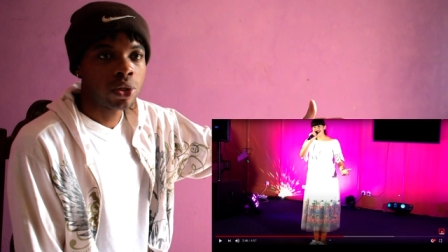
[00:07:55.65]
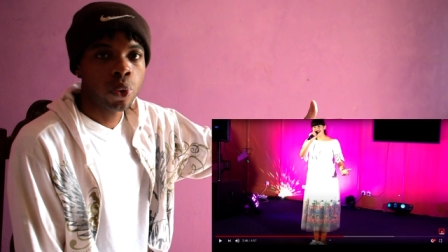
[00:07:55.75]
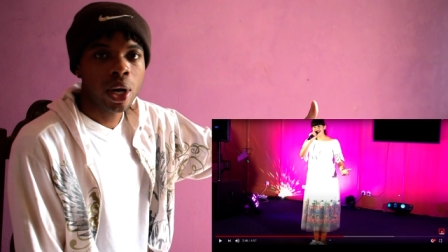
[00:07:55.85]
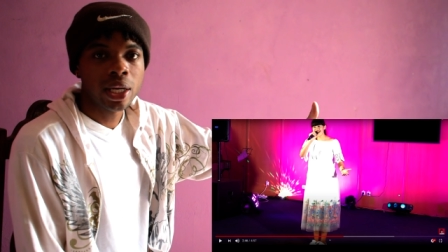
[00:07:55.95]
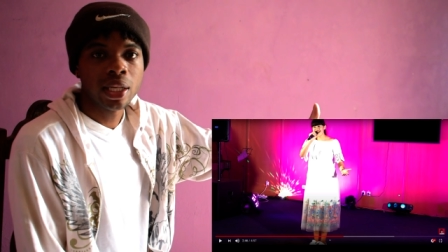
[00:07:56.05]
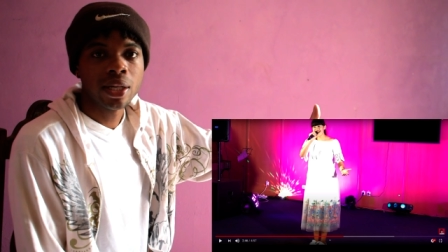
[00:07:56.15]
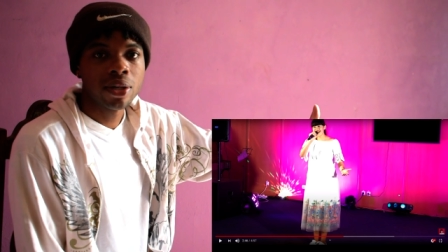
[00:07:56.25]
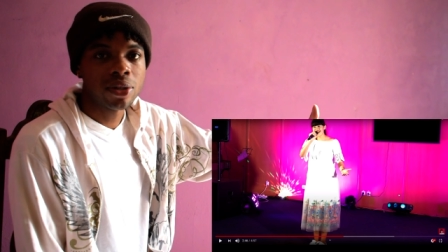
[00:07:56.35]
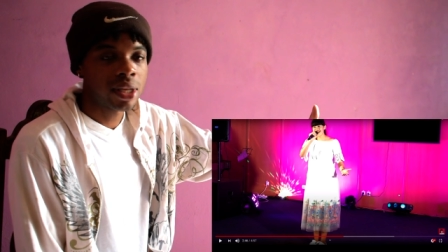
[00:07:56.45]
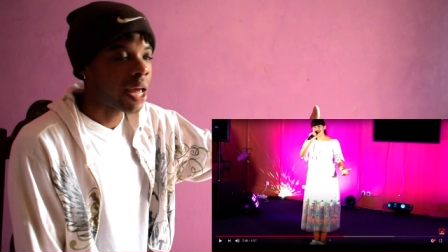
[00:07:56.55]
20
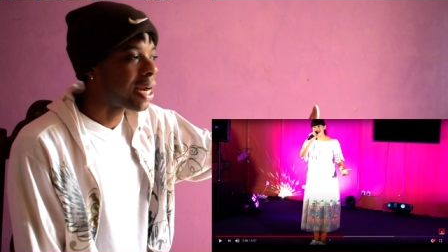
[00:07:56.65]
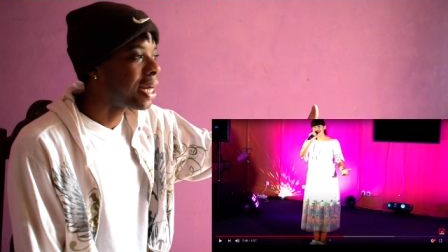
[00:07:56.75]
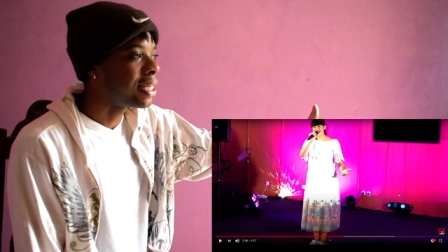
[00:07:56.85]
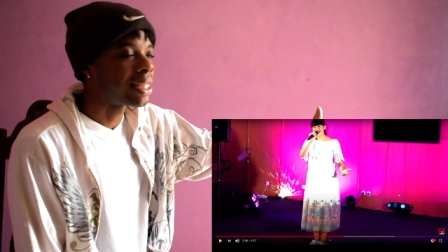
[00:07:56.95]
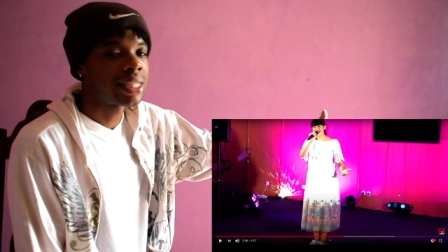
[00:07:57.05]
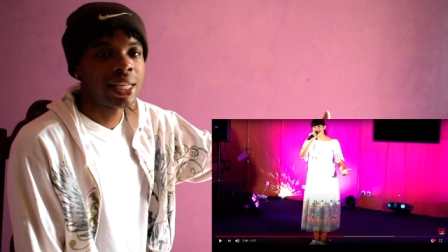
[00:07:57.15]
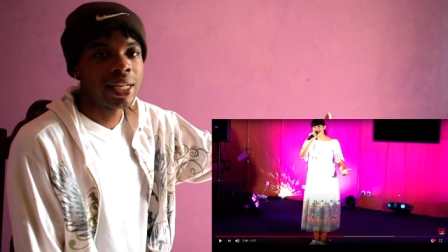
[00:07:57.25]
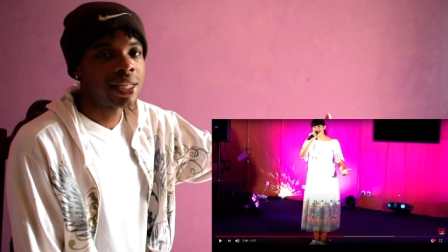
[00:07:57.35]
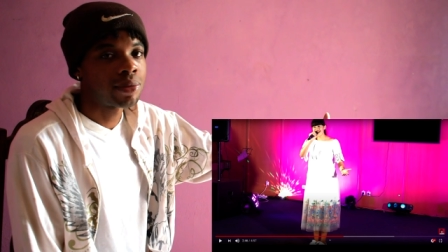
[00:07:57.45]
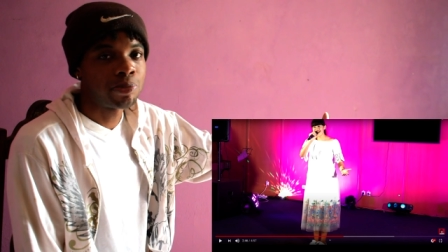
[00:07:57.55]
years and I didn't see
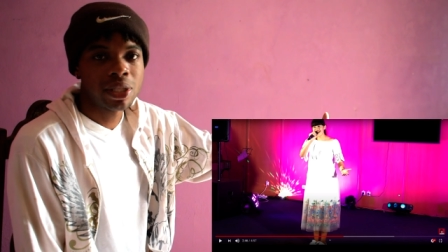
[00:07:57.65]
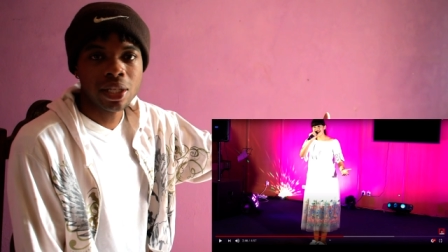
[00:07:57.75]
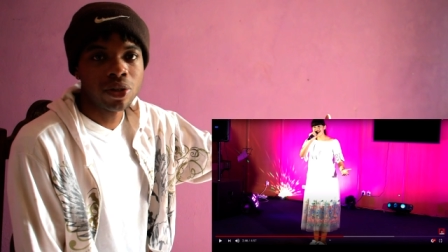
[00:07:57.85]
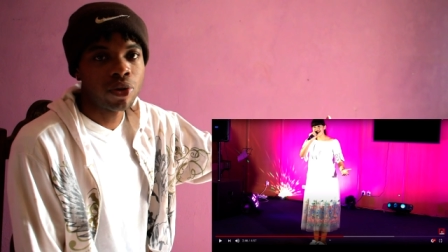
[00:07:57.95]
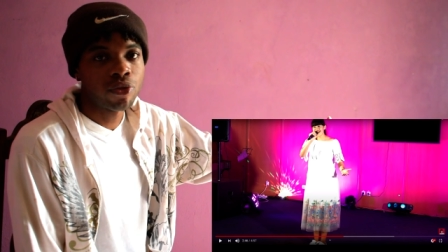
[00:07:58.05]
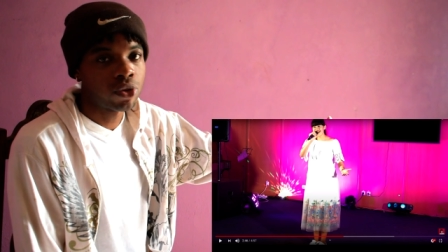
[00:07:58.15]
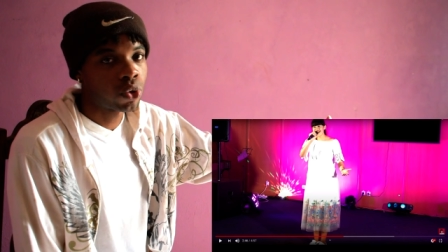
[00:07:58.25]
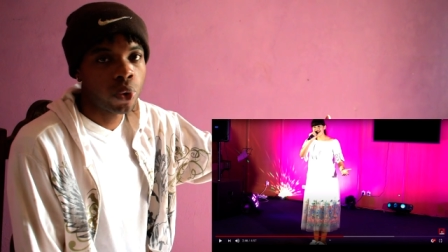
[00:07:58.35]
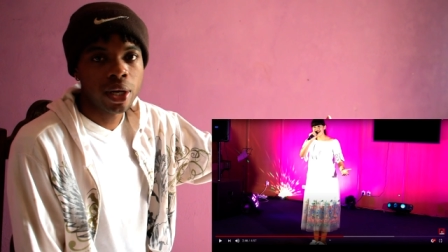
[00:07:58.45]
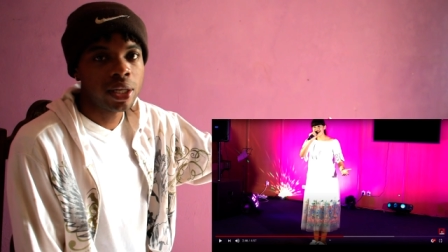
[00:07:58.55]
this scenery for
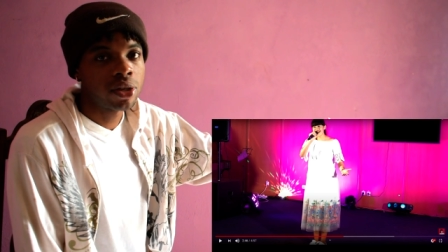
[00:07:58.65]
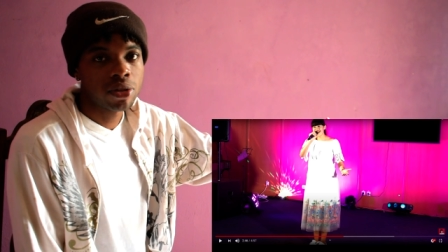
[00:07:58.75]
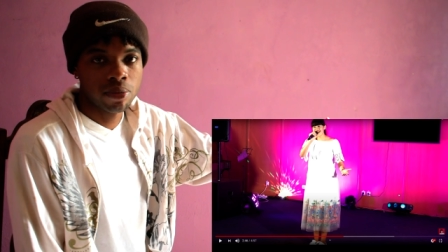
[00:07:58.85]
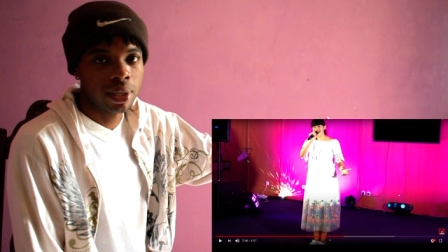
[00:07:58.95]
20 years,